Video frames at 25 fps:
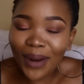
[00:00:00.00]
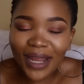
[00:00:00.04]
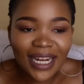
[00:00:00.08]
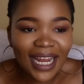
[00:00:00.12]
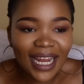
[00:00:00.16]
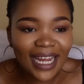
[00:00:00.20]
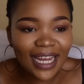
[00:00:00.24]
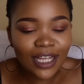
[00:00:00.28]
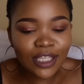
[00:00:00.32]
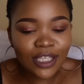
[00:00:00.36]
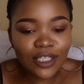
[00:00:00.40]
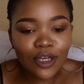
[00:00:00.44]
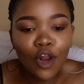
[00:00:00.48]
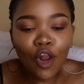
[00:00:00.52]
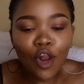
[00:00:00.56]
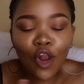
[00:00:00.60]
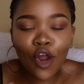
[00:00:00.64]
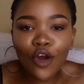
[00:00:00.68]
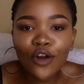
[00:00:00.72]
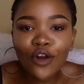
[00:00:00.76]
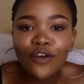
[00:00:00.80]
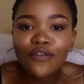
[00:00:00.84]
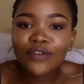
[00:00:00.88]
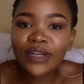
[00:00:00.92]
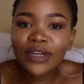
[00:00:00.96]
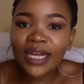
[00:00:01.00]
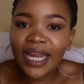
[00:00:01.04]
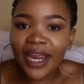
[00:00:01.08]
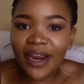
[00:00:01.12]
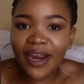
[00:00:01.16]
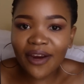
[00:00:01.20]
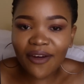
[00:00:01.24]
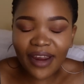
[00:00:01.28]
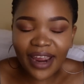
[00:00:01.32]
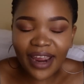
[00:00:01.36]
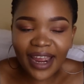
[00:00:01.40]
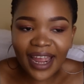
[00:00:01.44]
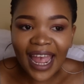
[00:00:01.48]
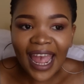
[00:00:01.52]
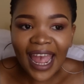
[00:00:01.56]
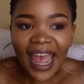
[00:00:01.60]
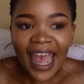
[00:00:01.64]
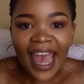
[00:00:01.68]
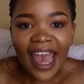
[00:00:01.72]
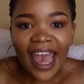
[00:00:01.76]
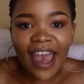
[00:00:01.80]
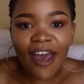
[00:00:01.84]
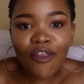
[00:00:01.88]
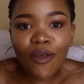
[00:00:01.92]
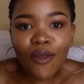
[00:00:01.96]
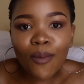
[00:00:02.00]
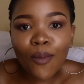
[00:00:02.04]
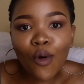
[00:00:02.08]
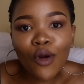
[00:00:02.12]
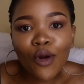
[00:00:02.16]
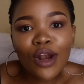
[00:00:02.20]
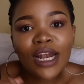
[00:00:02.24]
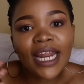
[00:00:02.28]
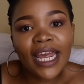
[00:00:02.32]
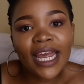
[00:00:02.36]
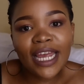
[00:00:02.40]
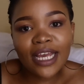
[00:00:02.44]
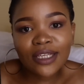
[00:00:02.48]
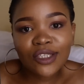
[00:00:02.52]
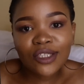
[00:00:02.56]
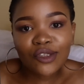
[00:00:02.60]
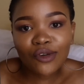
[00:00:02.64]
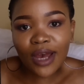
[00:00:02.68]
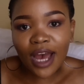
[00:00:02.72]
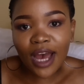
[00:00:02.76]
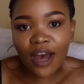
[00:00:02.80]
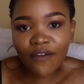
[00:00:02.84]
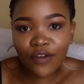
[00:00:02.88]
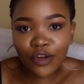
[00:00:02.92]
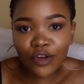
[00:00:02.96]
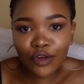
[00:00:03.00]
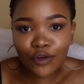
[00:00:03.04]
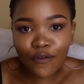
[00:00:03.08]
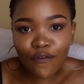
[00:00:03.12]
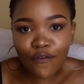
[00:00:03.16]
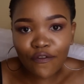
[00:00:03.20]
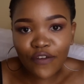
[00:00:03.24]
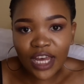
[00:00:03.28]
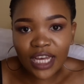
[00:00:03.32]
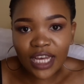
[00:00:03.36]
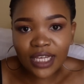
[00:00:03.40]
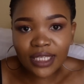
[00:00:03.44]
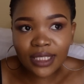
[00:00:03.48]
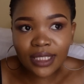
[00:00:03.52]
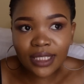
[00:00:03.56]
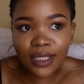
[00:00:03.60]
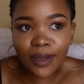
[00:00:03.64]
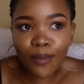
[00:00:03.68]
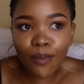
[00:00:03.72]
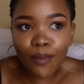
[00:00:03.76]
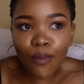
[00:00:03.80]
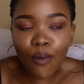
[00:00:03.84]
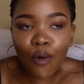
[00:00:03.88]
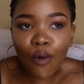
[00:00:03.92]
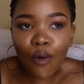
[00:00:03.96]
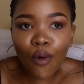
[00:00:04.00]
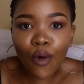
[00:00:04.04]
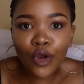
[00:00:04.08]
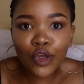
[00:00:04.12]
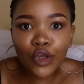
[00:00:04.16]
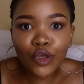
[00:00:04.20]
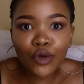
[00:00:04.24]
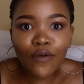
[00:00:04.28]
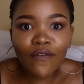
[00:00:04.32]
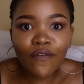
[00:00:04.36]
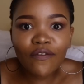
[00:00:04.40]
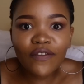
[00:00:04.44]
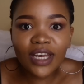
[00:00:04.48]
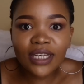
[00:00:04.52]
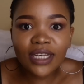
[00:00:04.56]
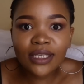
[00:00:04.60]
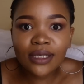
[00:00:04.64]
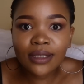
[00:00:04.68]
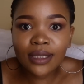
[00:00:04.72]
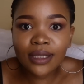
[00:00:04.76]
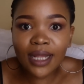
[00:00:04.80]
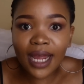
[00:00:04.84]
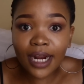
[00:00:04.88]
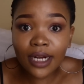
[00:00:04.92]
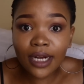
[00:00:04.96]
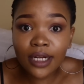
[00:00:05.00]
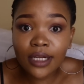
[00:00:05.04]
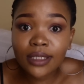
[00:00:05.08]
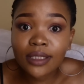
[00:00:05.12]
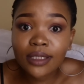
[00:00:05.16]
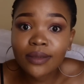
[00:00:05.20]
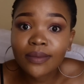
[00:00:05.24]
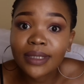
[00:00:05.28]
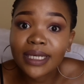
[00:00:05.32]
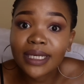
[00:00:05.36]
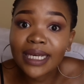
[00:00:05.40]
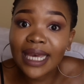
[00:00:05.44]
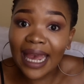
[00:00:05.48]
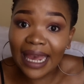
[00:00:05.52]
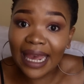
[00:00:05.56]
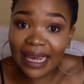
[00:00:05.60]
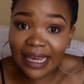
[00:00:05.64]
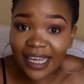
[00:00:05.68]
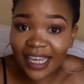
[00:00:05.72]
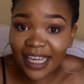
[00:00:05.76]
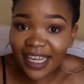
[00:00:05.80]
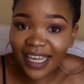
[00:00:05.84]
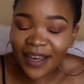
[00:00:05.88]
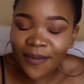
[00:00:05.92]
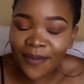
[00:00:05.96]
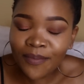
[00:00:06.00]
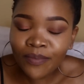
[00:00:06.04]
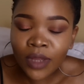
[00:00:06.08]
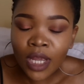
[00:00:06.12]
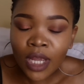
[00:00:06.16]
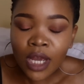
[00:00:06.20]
like it's a lot of layering, and the more layers you have on your face, the more your face is likely to be cakey.